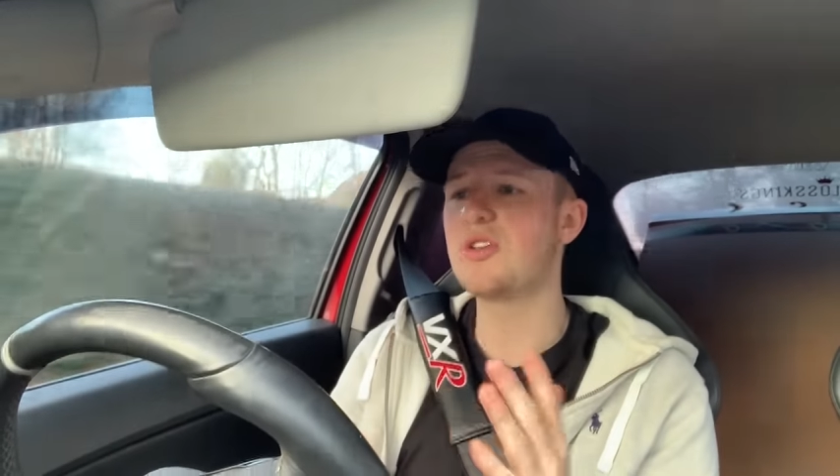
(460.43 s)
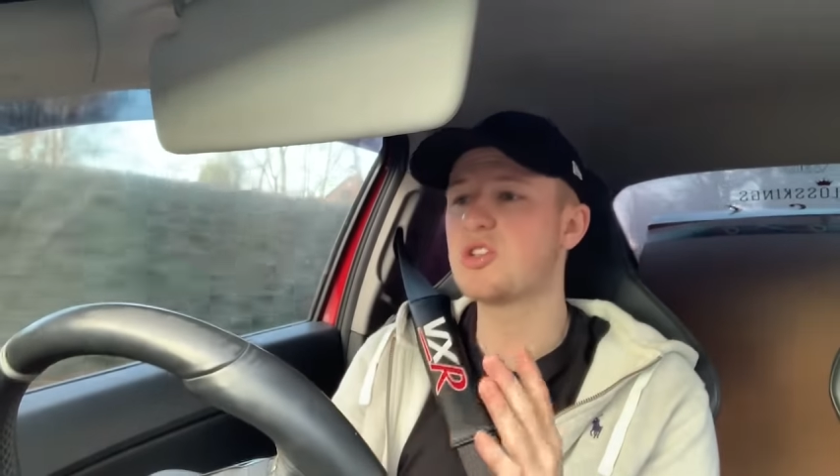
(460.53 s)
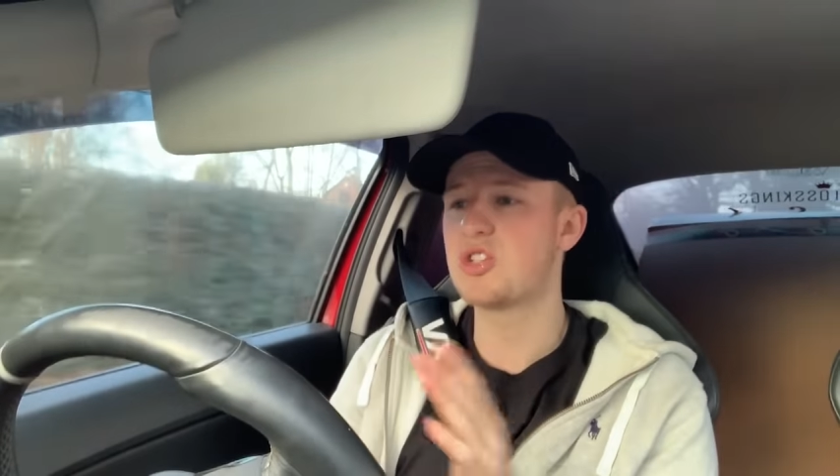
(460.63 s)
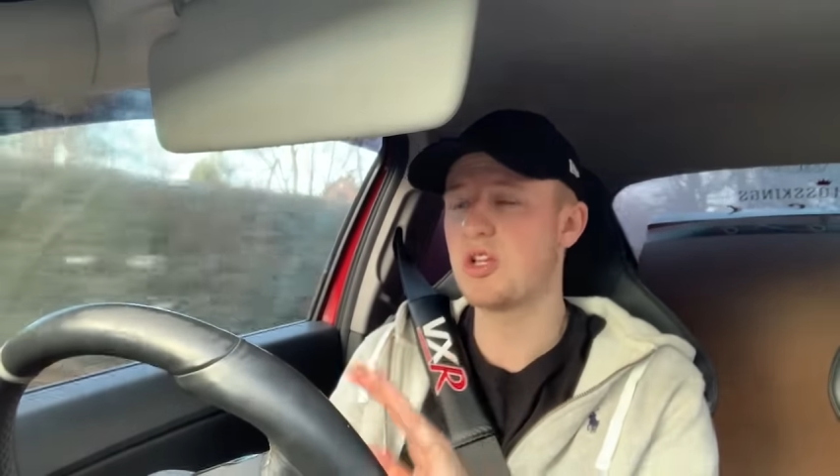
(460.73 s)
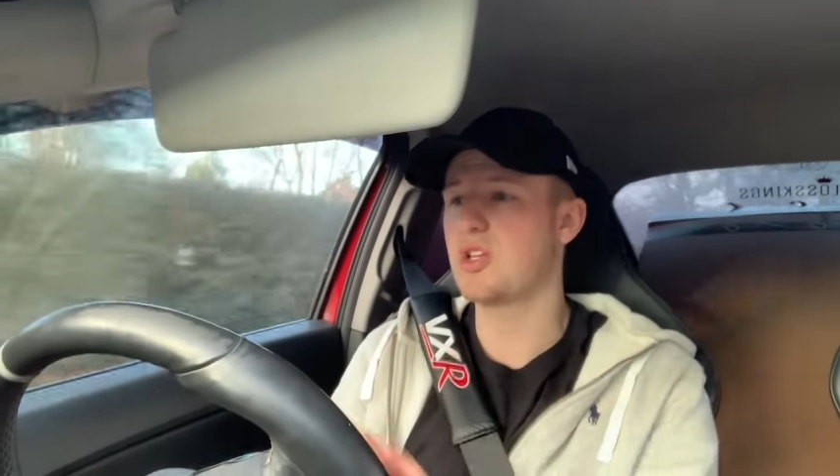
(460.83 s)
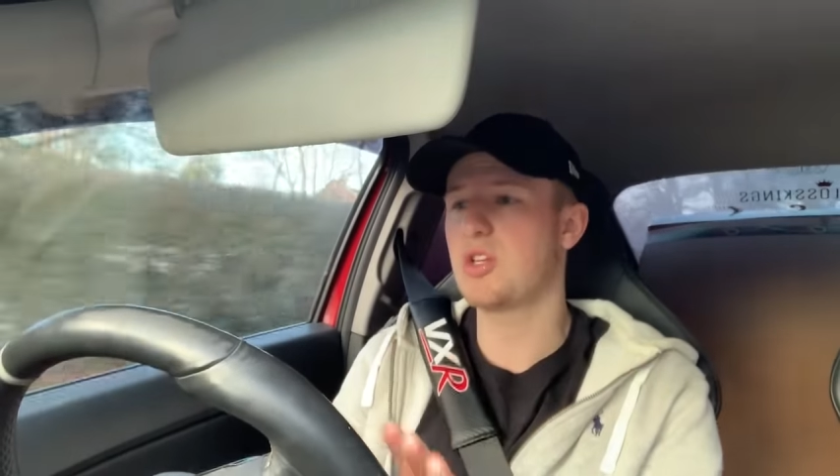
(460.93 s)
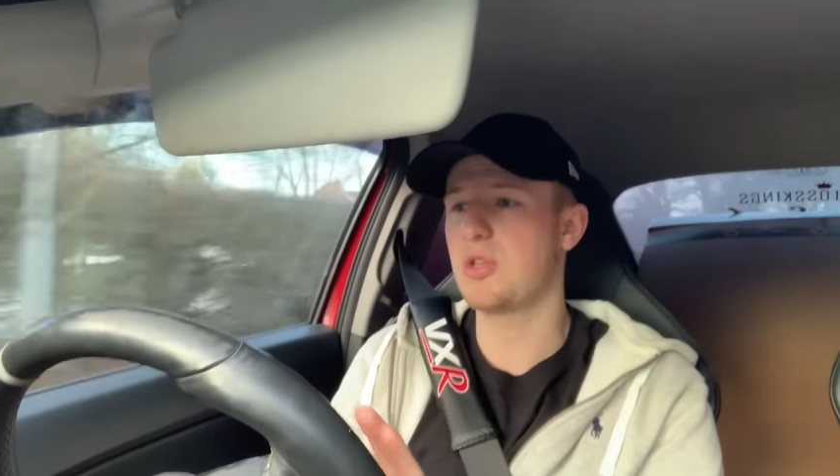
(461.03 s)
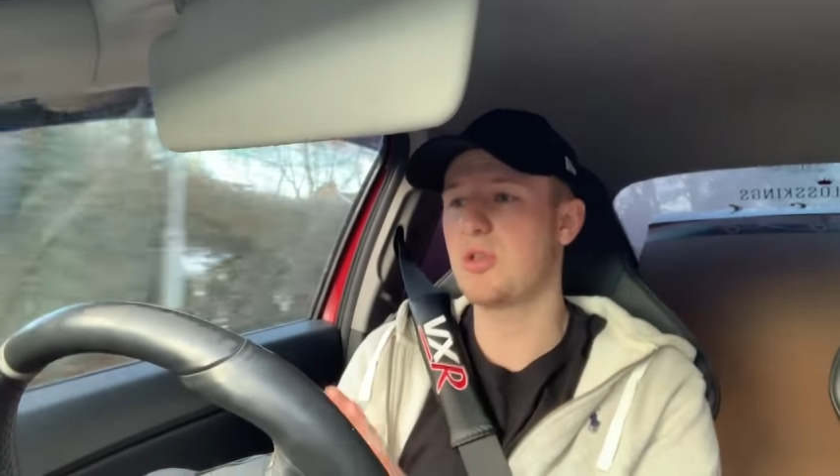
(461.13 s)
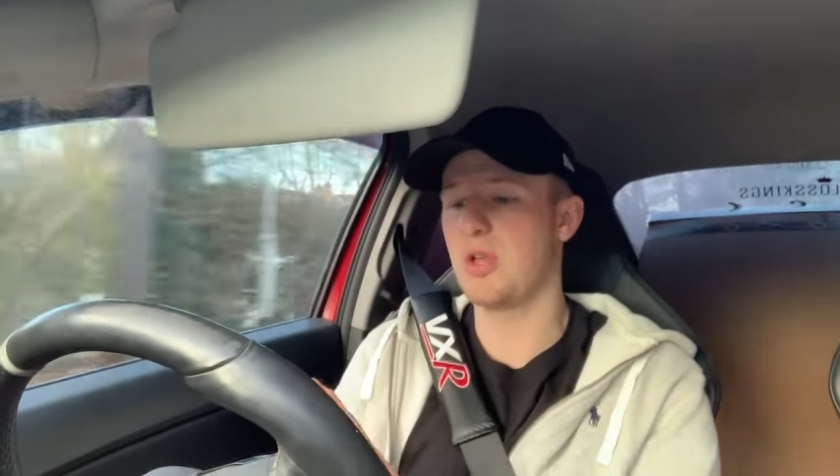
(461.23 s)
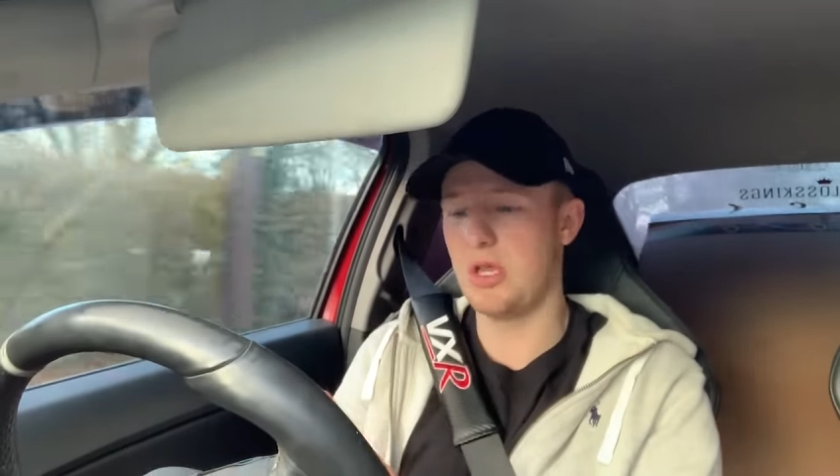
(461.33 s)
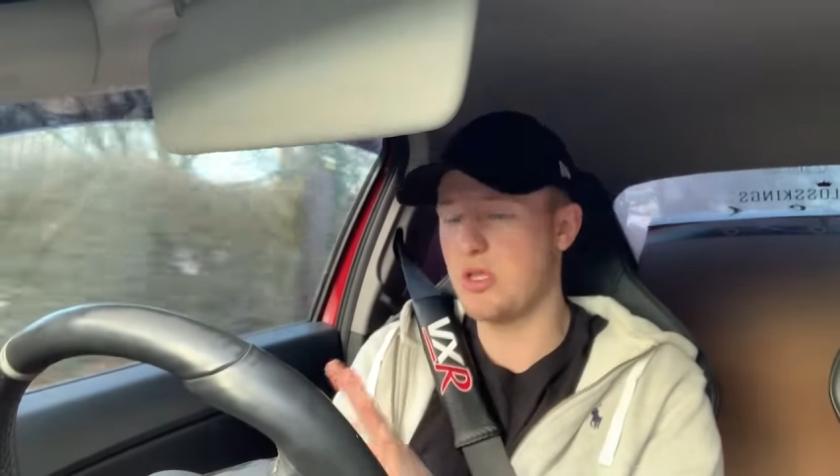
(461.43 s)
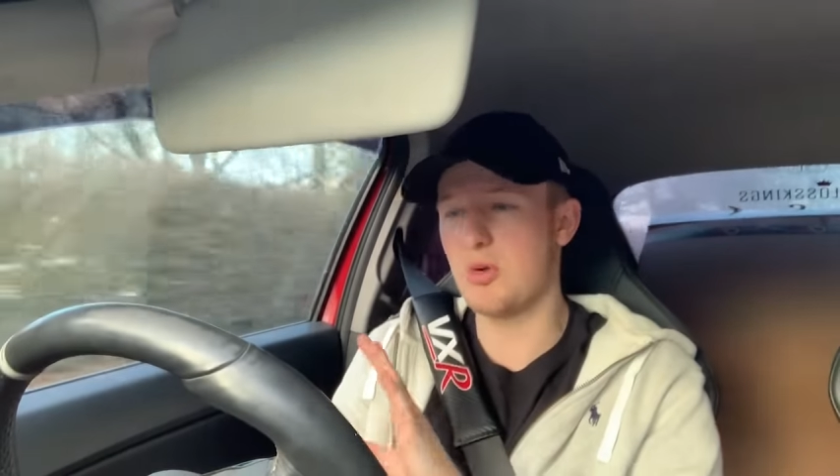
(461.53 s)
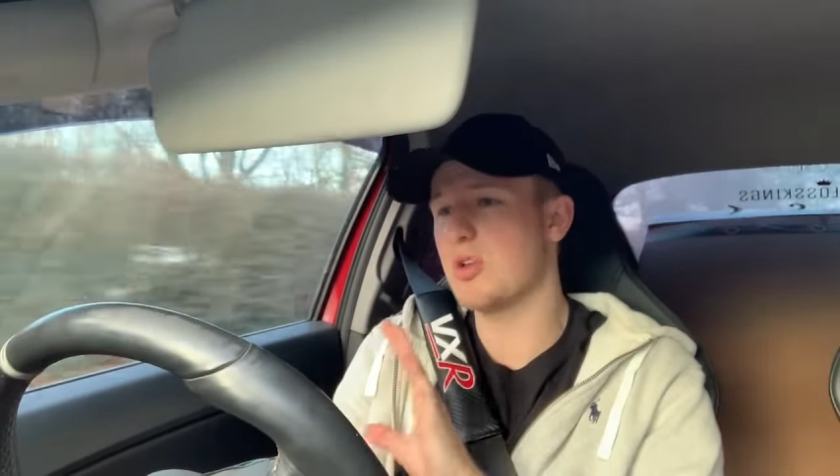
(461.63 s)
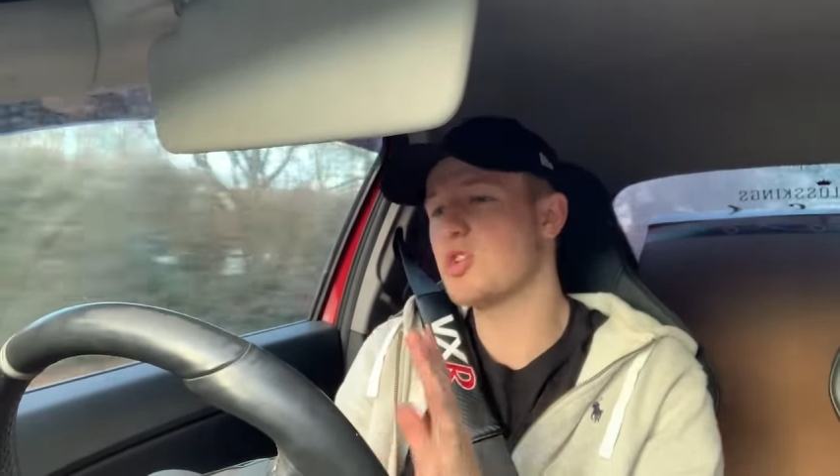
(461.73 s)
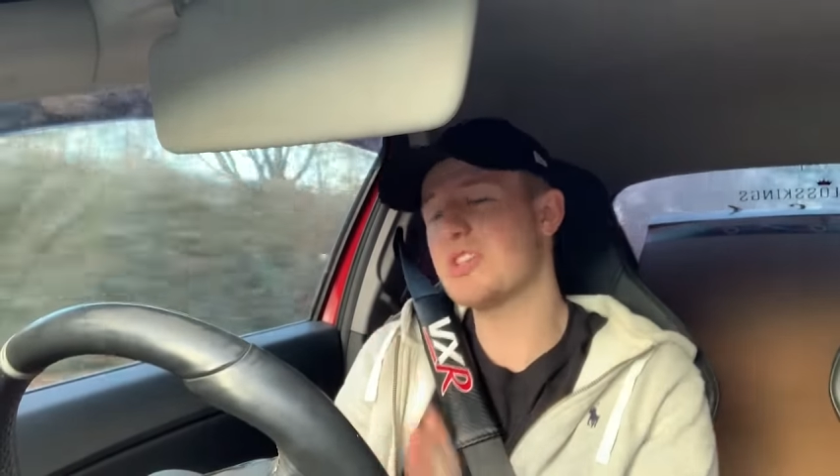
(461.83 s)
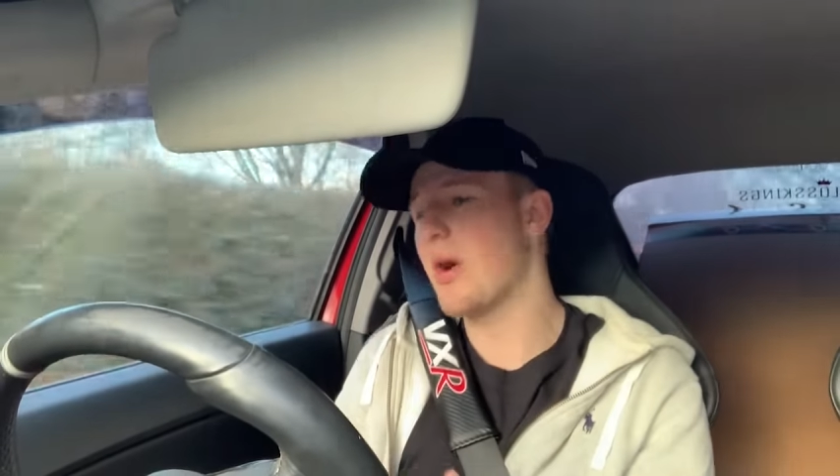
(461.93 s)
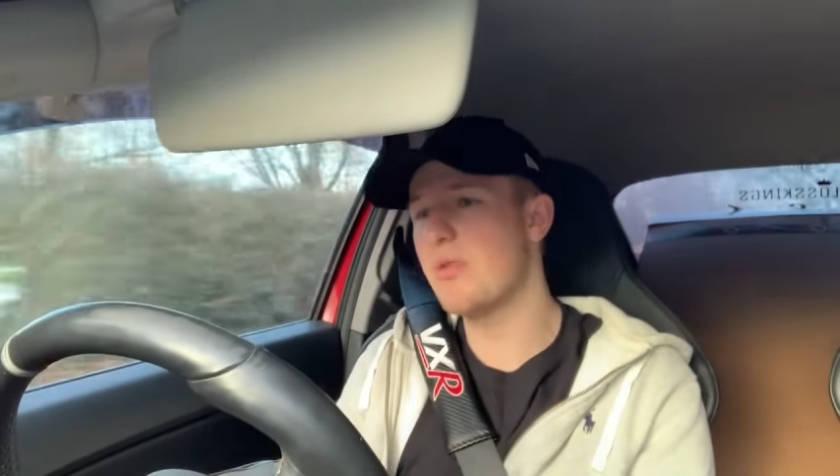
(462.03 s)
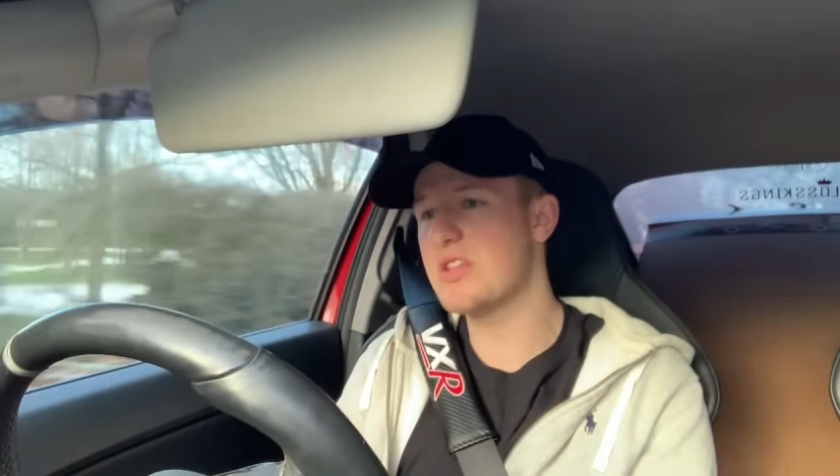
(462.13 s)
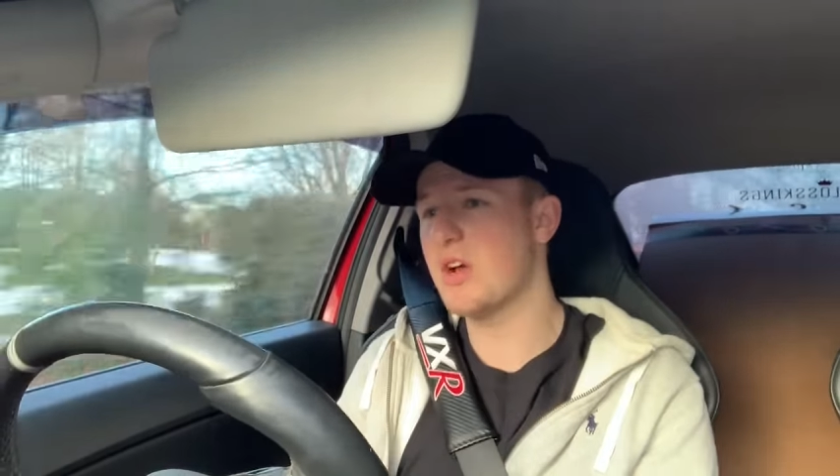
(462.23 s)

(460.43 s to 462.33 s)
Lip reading: just sell this